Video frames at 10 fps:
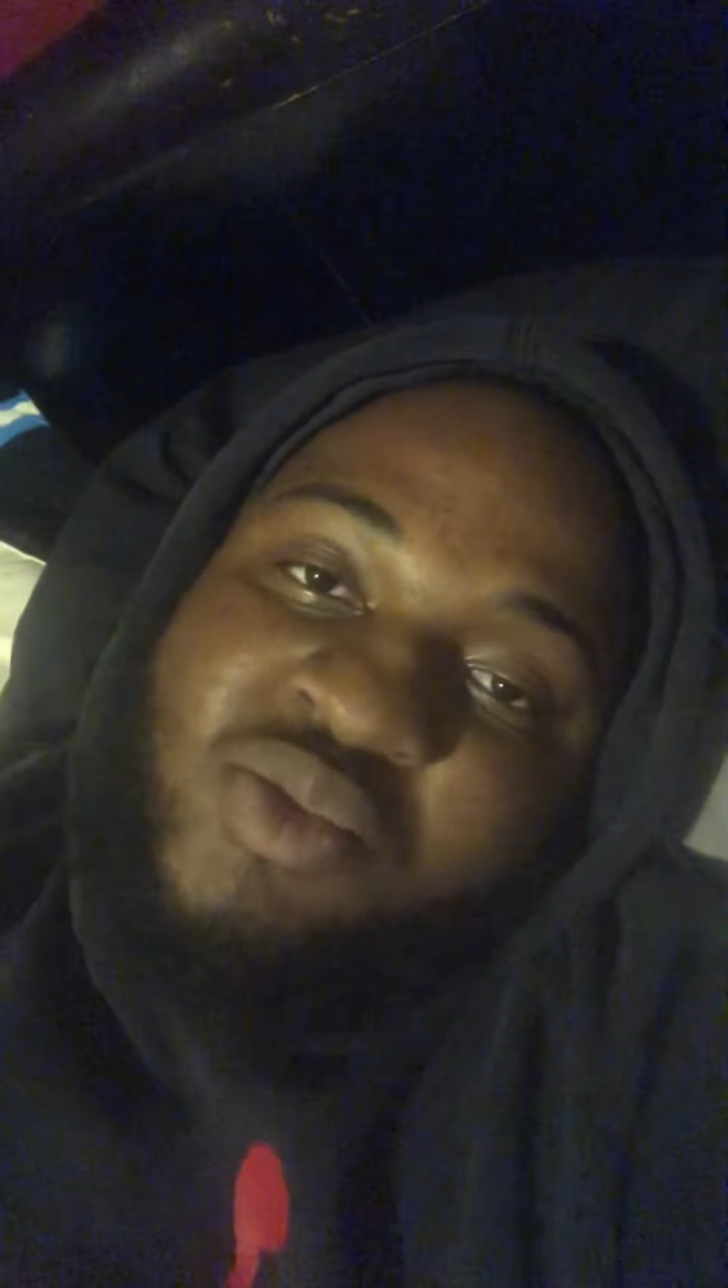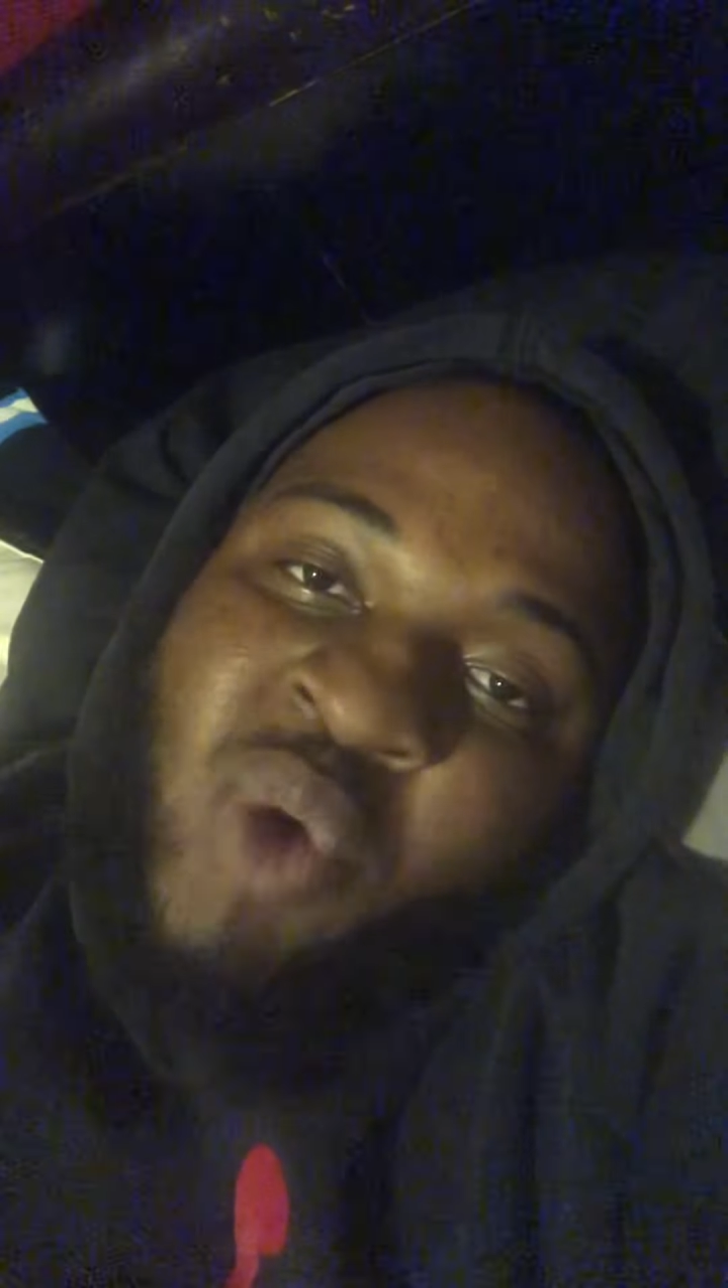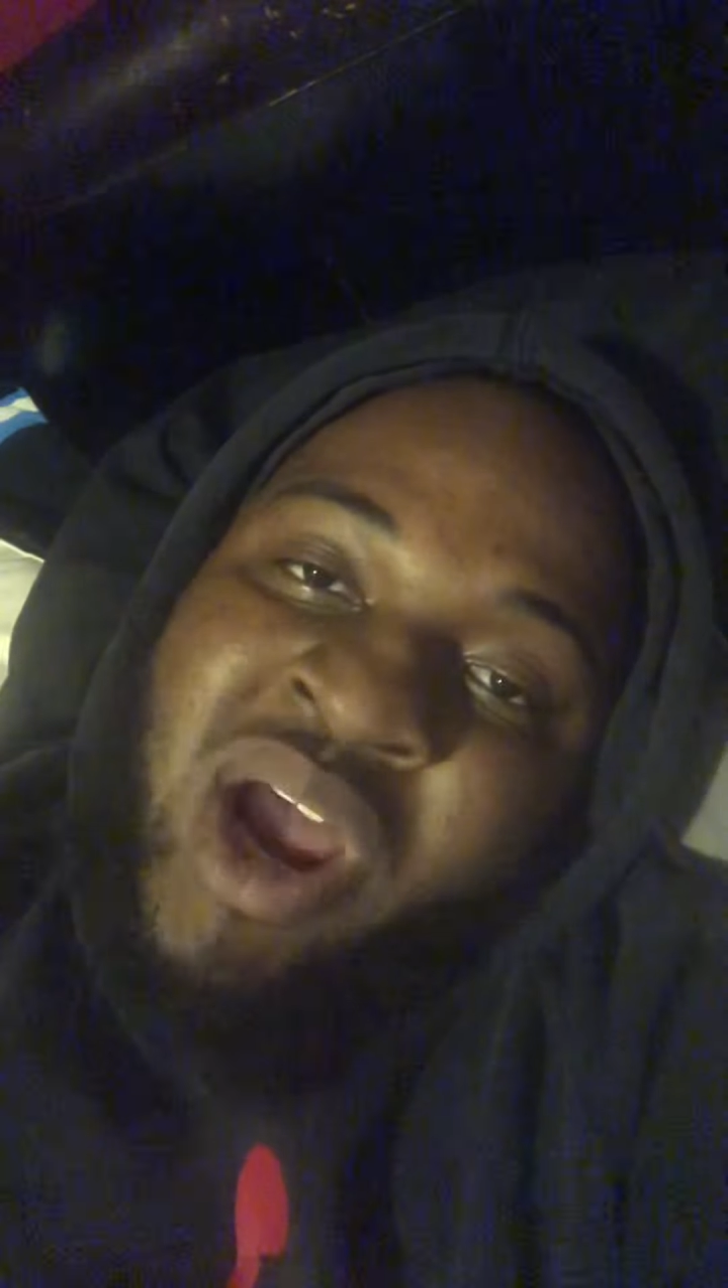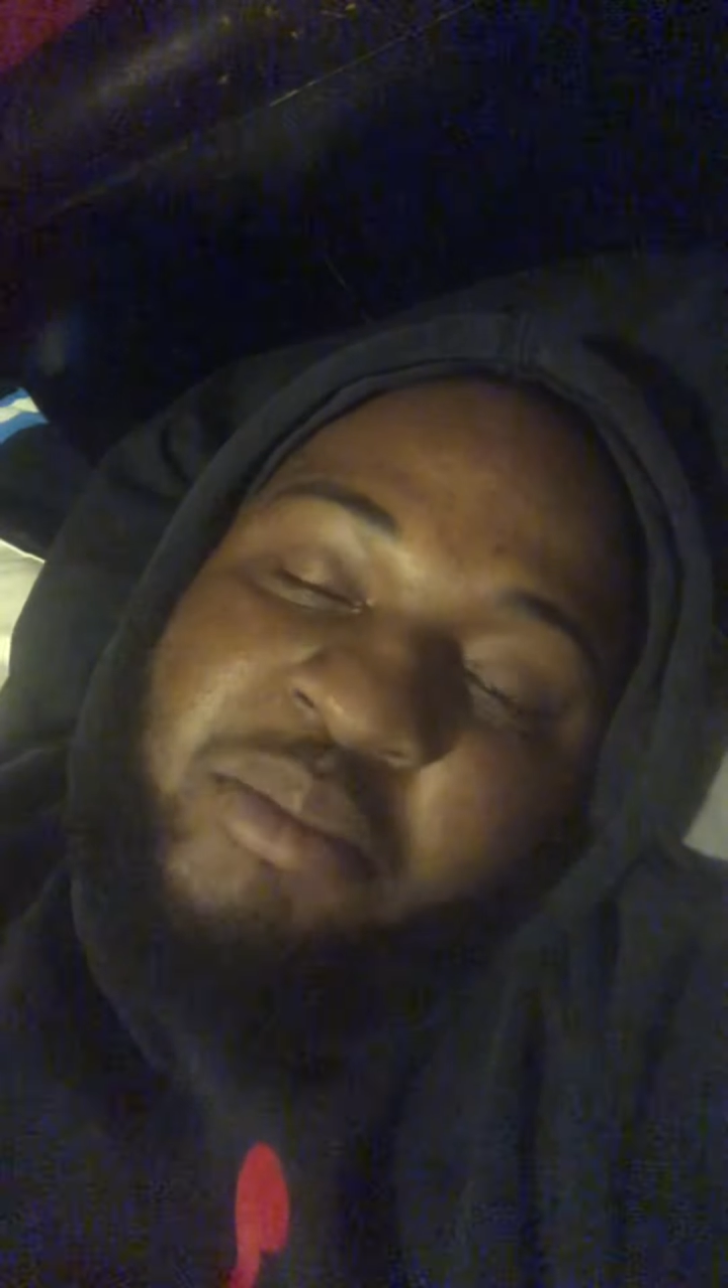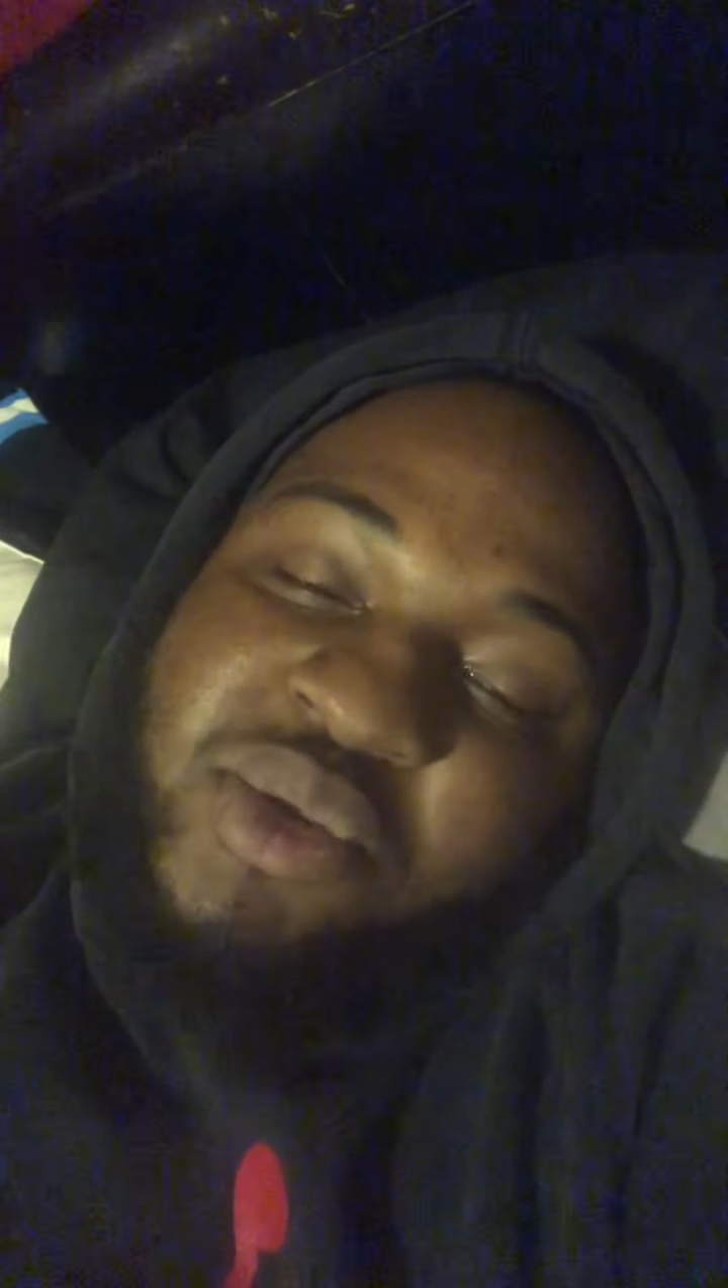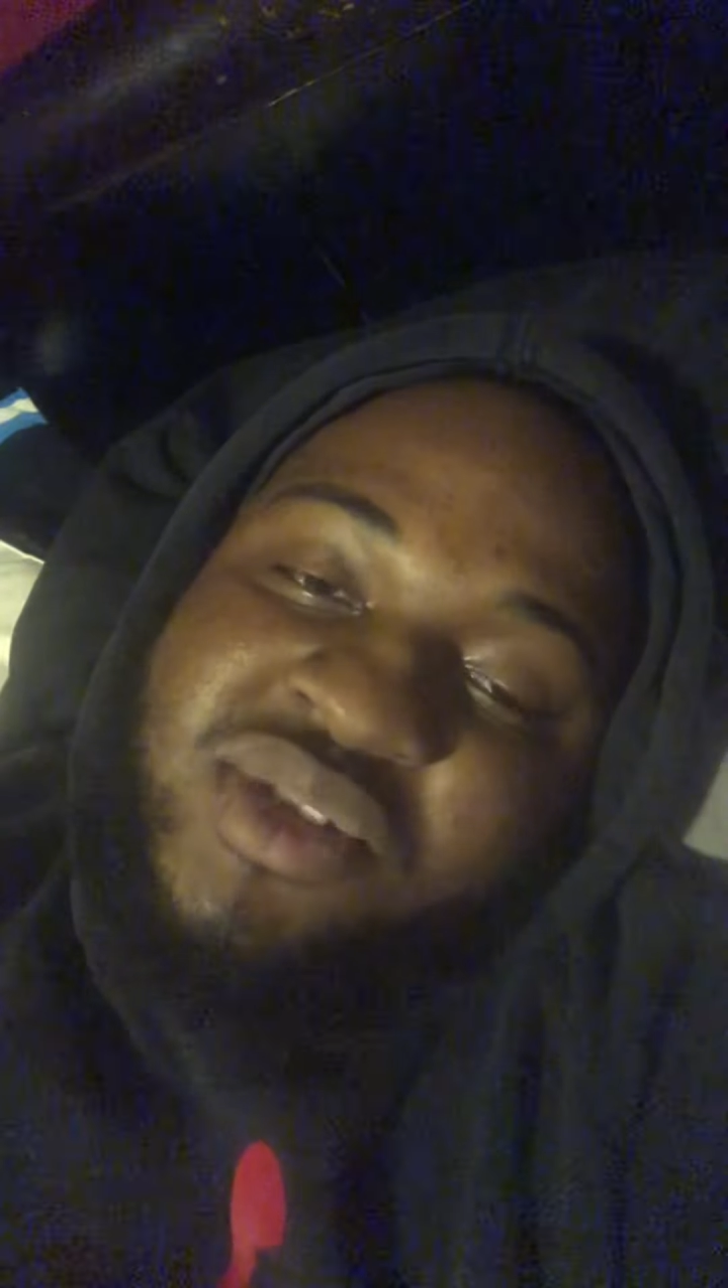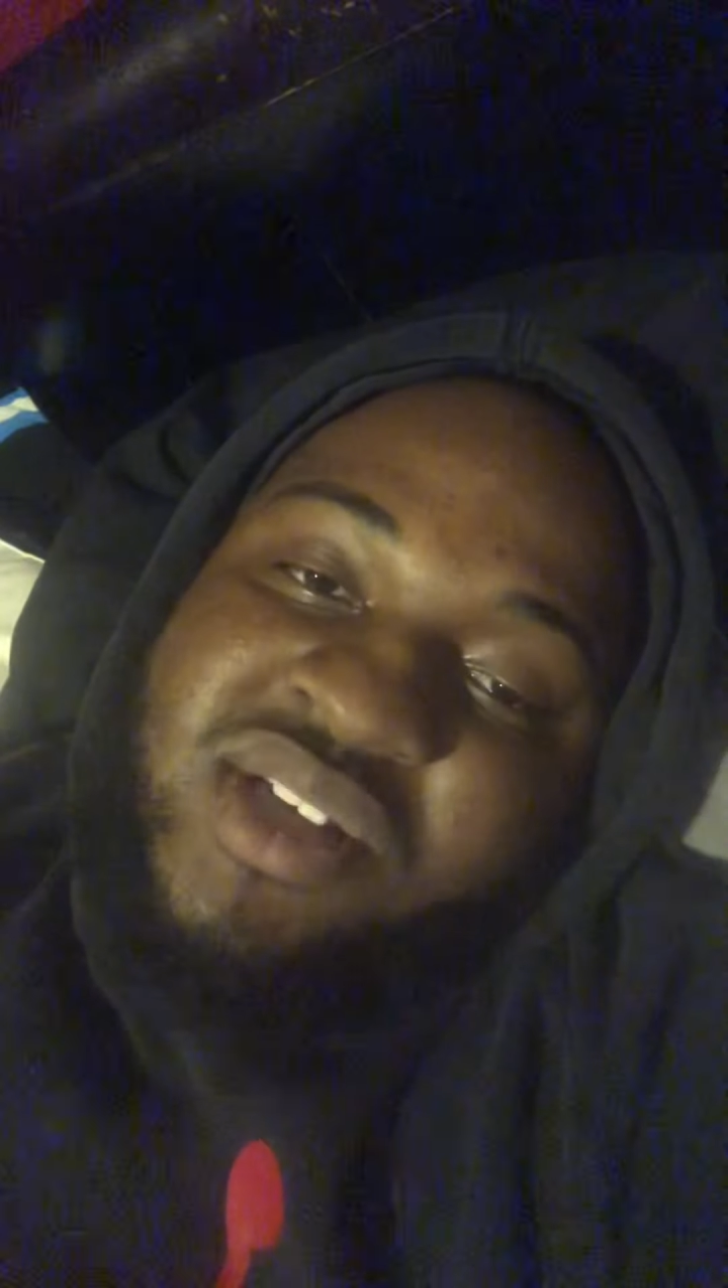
rappers